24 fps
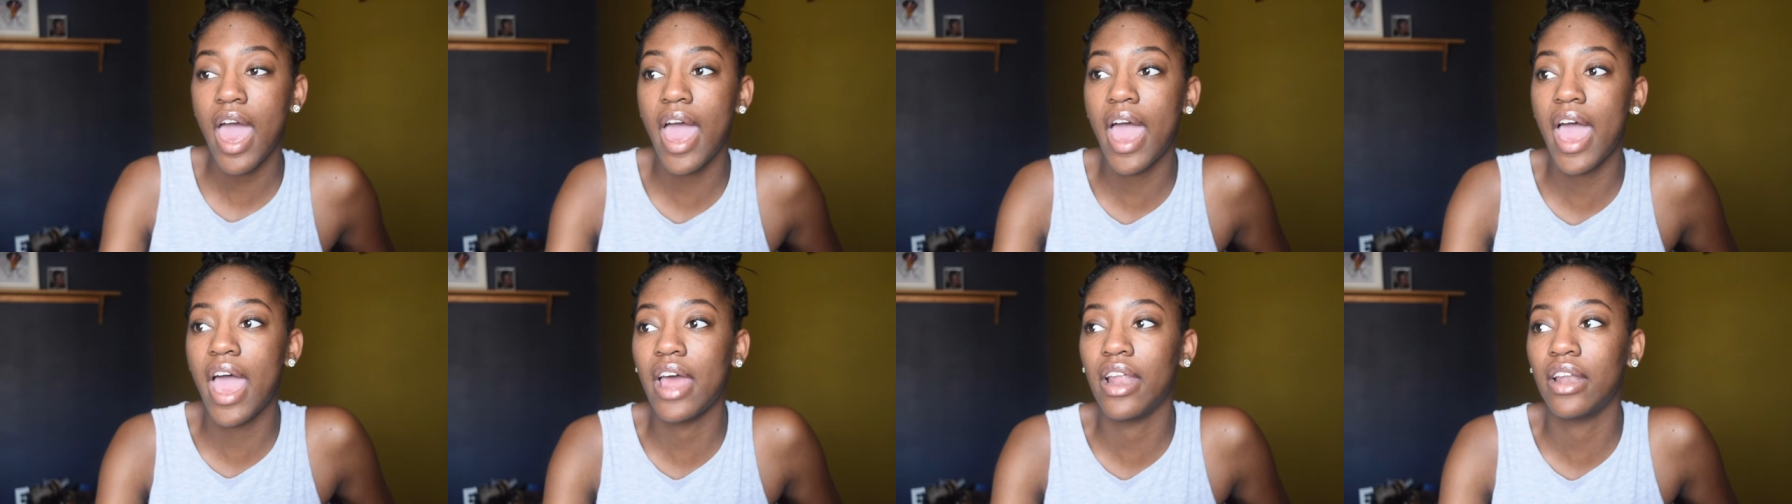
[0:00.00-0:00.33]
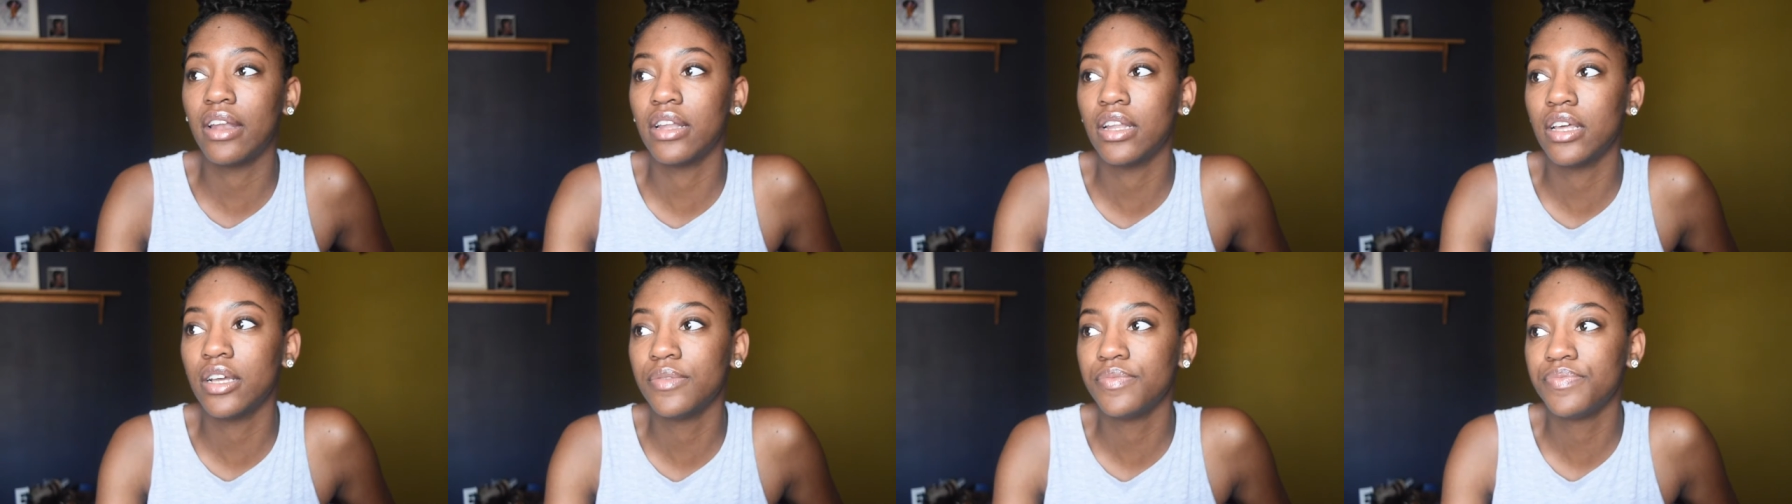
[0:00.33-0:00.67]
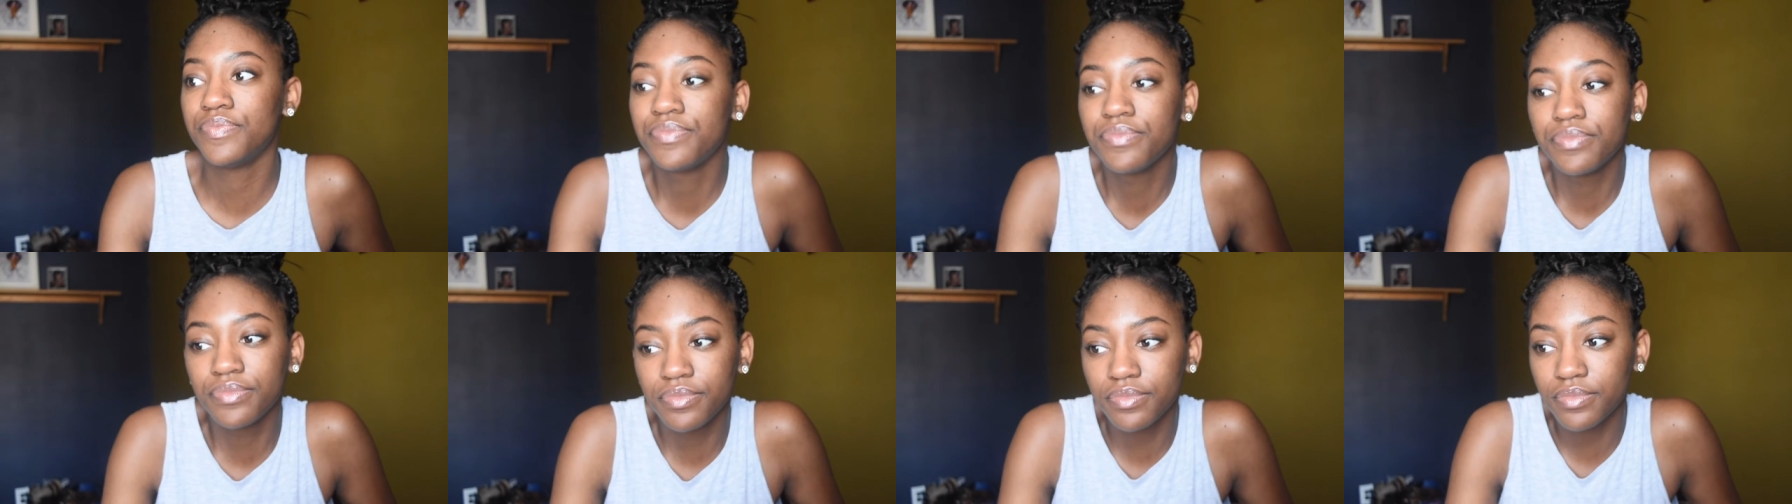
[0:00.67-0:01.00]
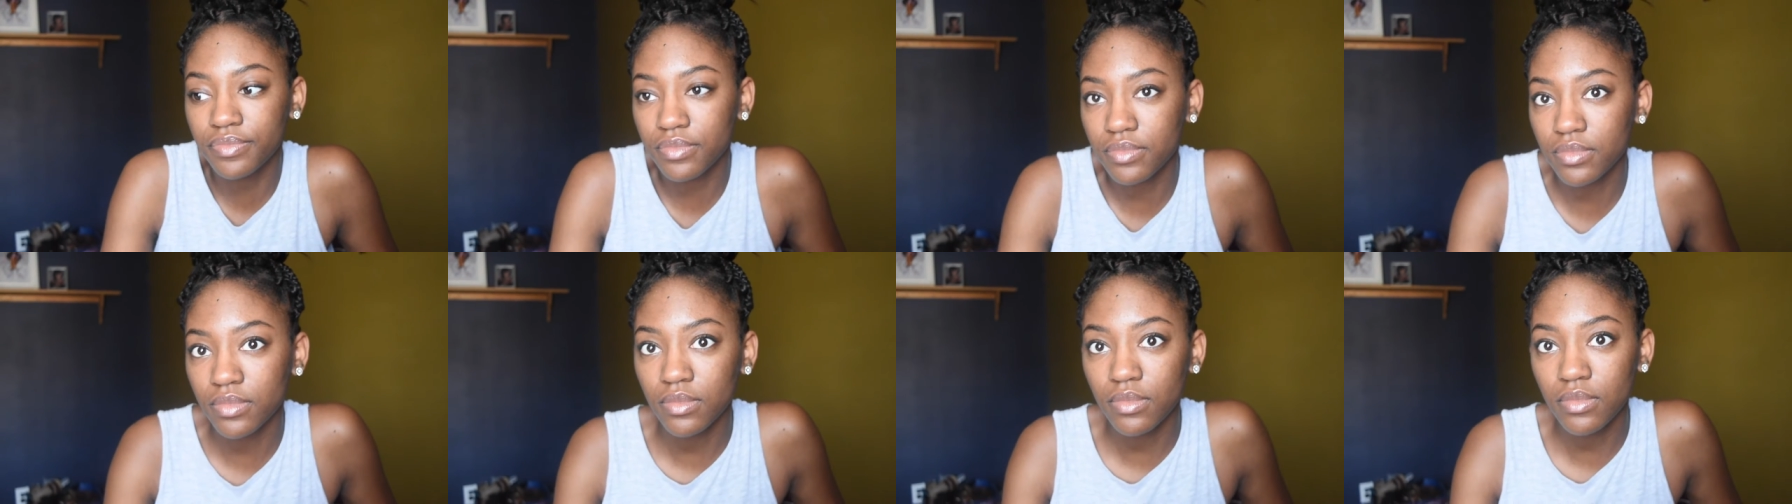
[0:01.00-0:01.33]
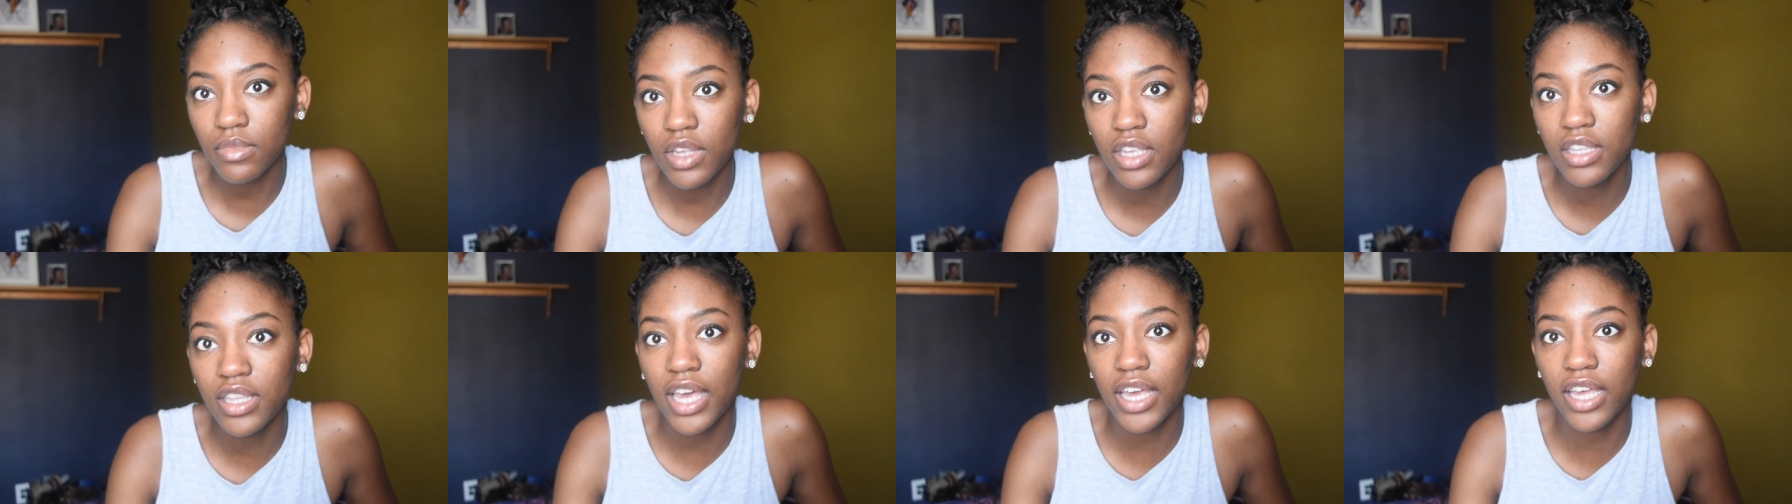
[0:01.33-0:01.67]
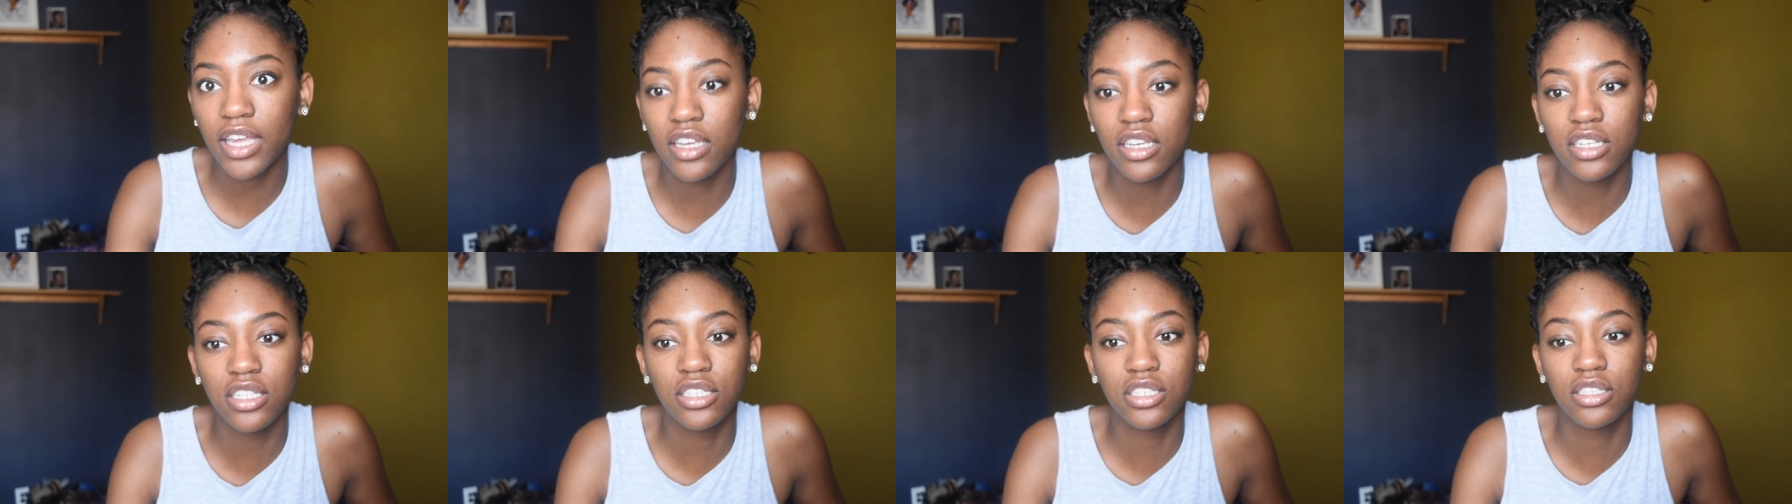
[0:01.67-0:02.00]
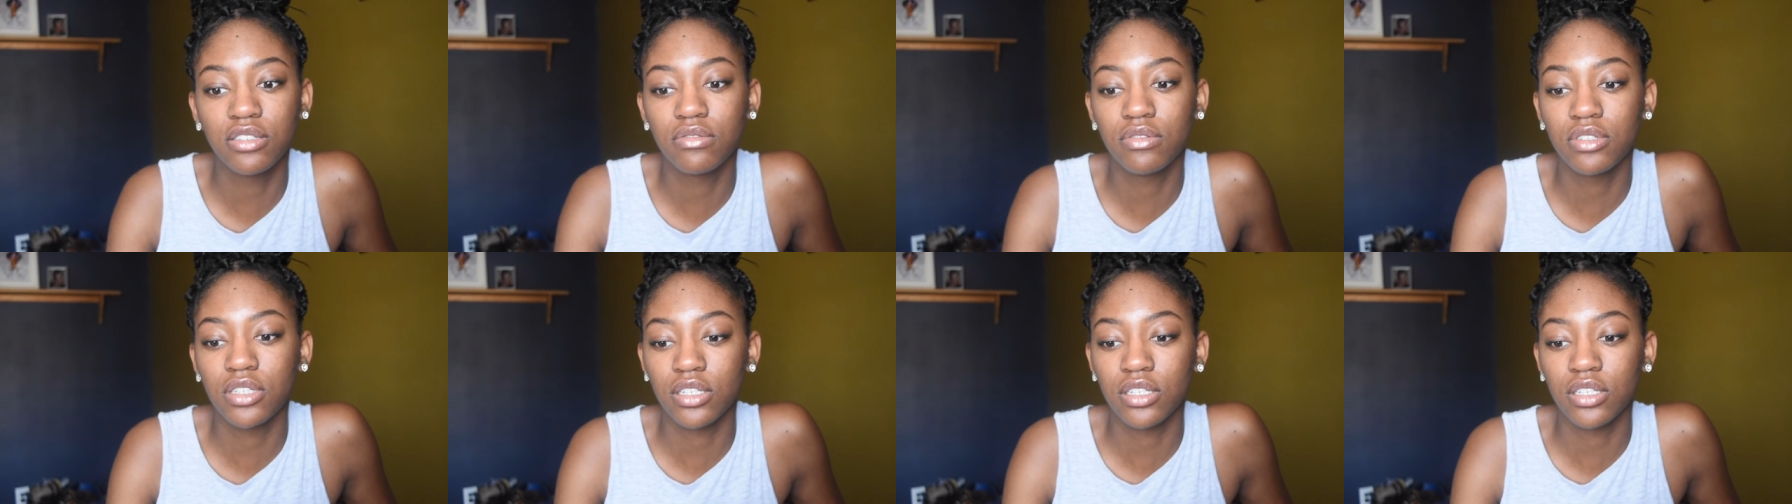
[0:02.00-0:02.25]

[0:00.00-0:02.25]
And like it's